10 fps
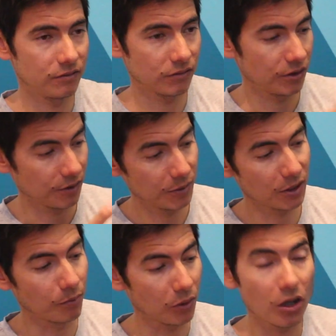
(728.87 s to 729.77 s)
well, there'd be
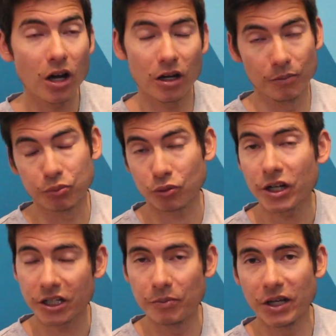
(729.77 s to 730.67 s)
a block, a
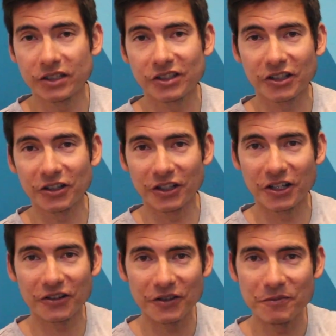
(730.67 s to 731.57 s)
brick basically
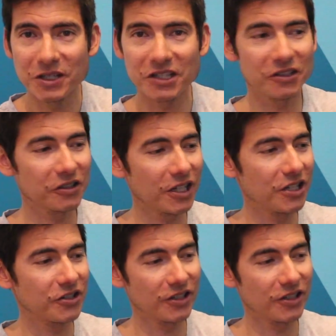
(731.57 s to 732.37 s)
on the medial edge,